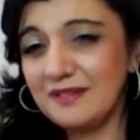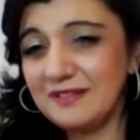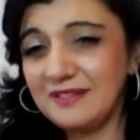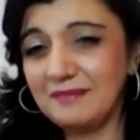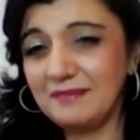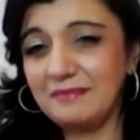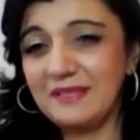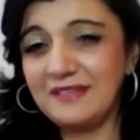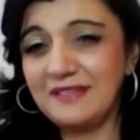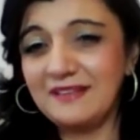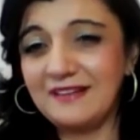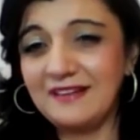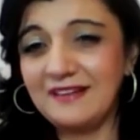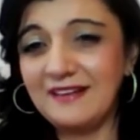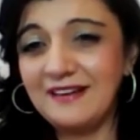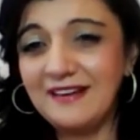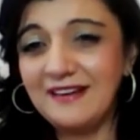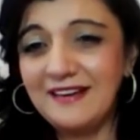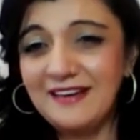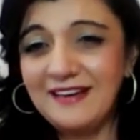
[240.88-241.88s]

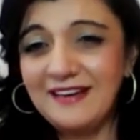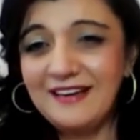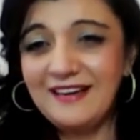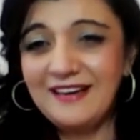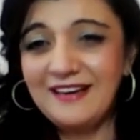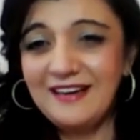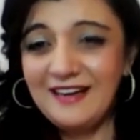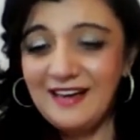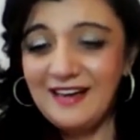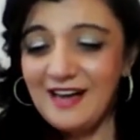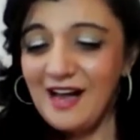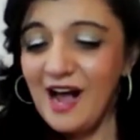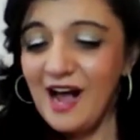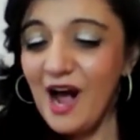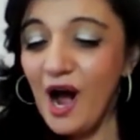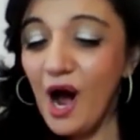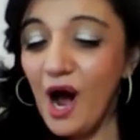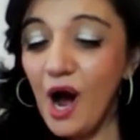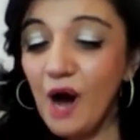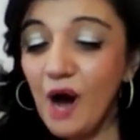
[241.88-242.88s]
Tabitha,
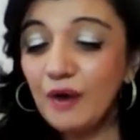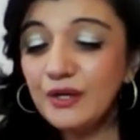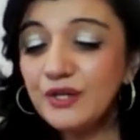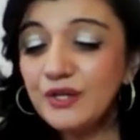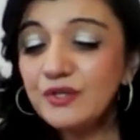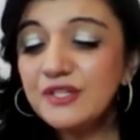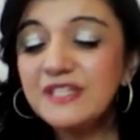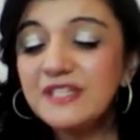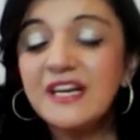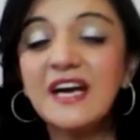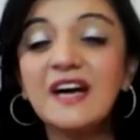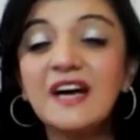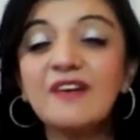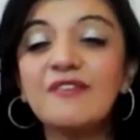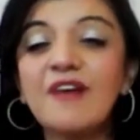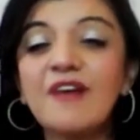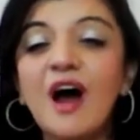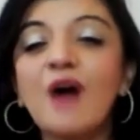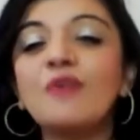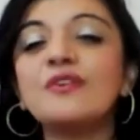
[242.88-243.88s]
how do you stay
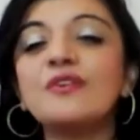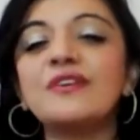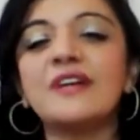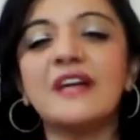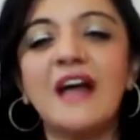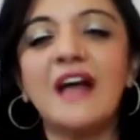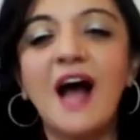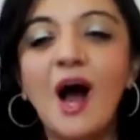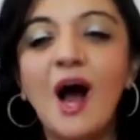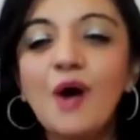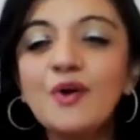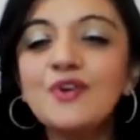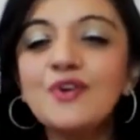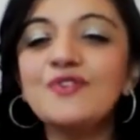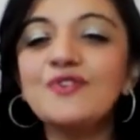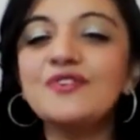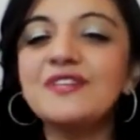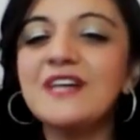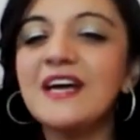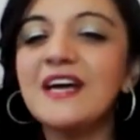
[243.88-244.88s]
grounded and how do
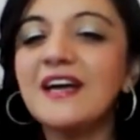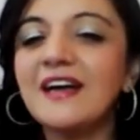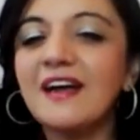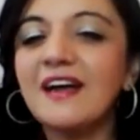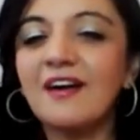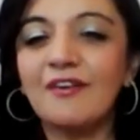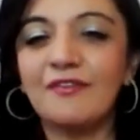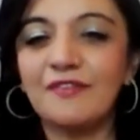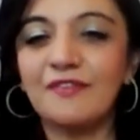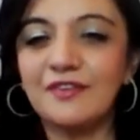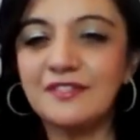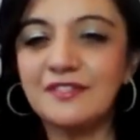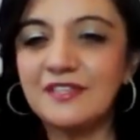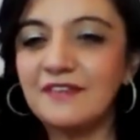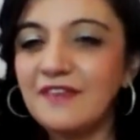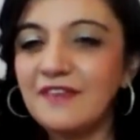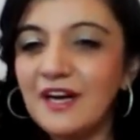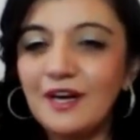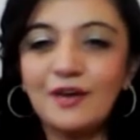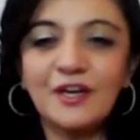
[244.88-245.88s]
you take care of
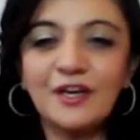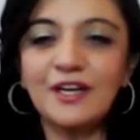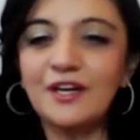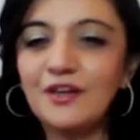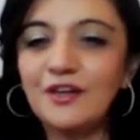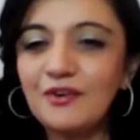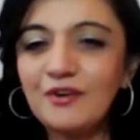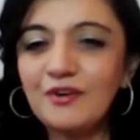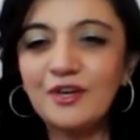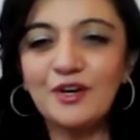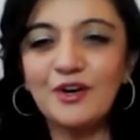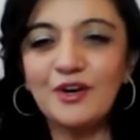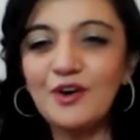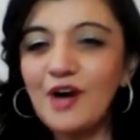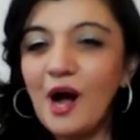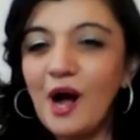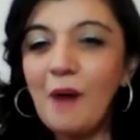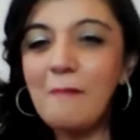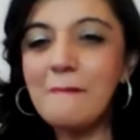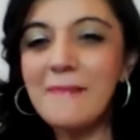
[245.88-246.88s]
yourself? I look at you and you look
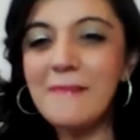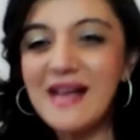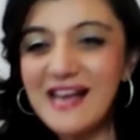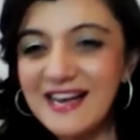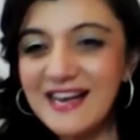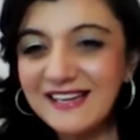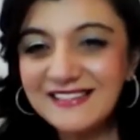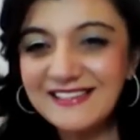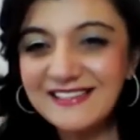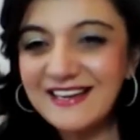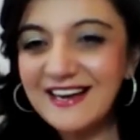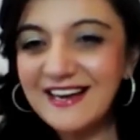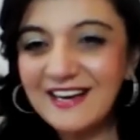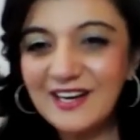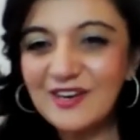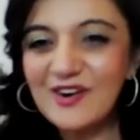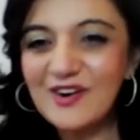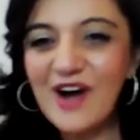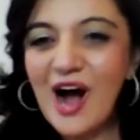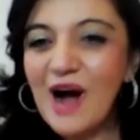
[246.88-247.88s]
amazing.
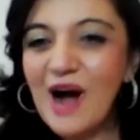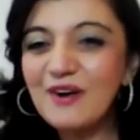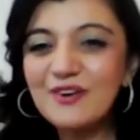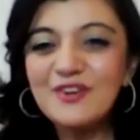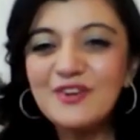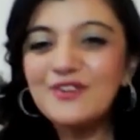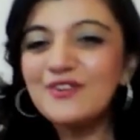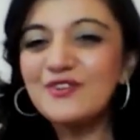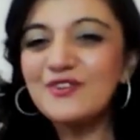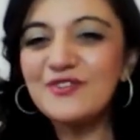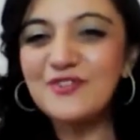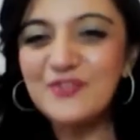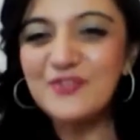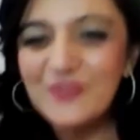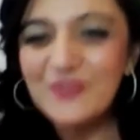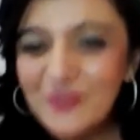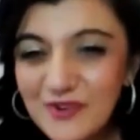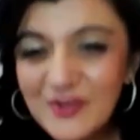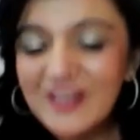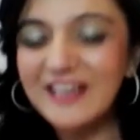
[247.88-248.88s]
You know, how do you
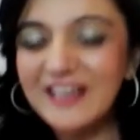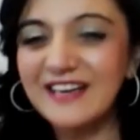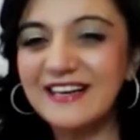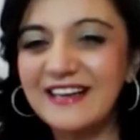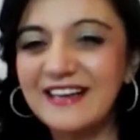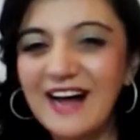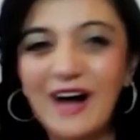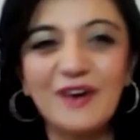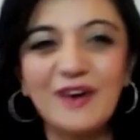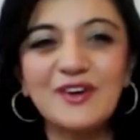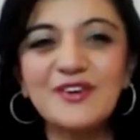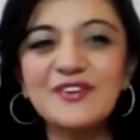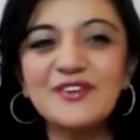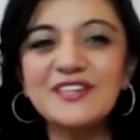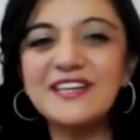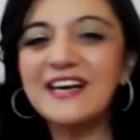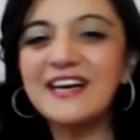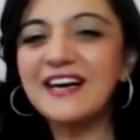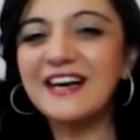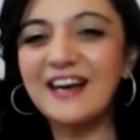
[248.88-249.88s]
do it? How do you
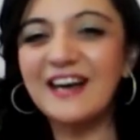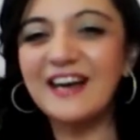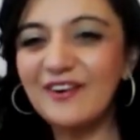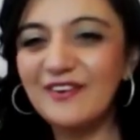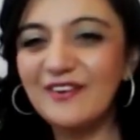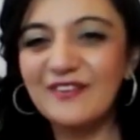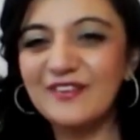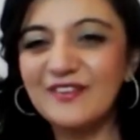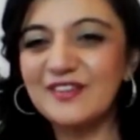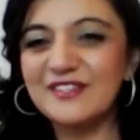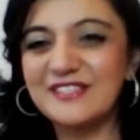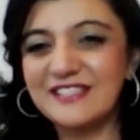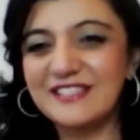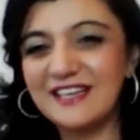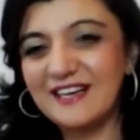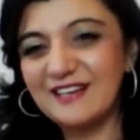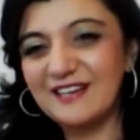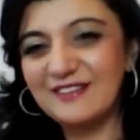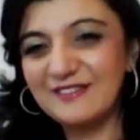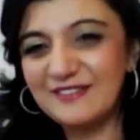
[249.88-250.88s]
take care of
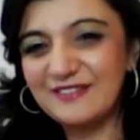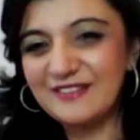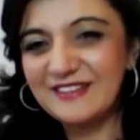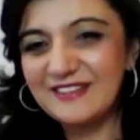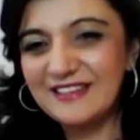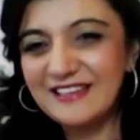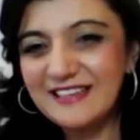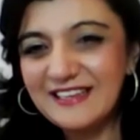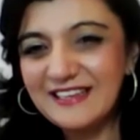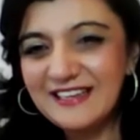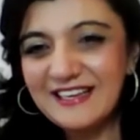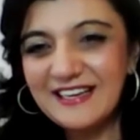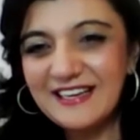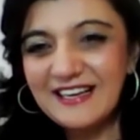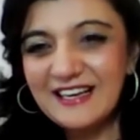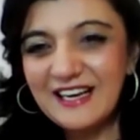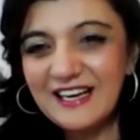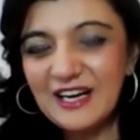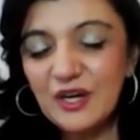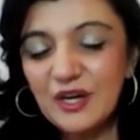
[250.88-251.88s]
yourself?
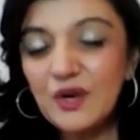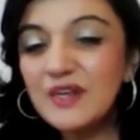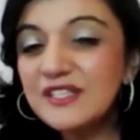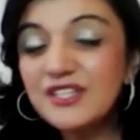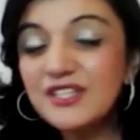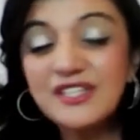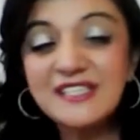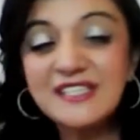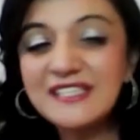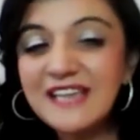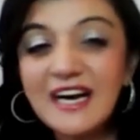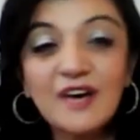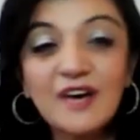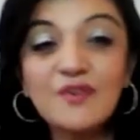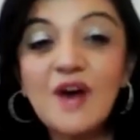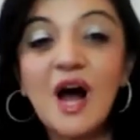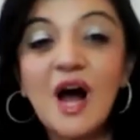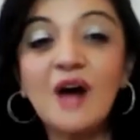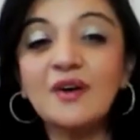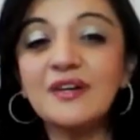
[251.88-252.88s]
You know, and just stay
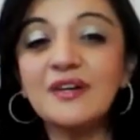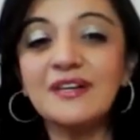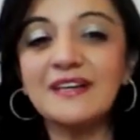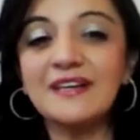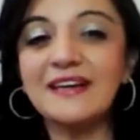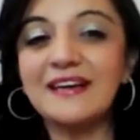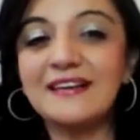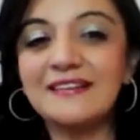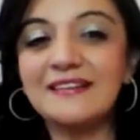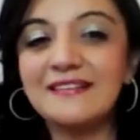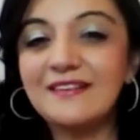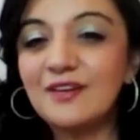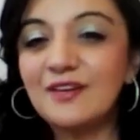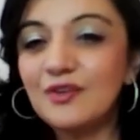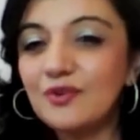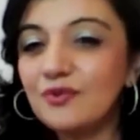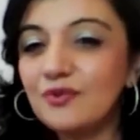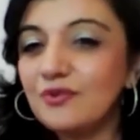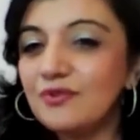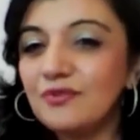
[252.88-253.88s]
grounded and, you
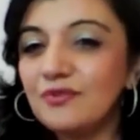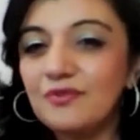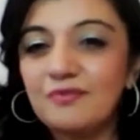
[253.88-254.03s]
know,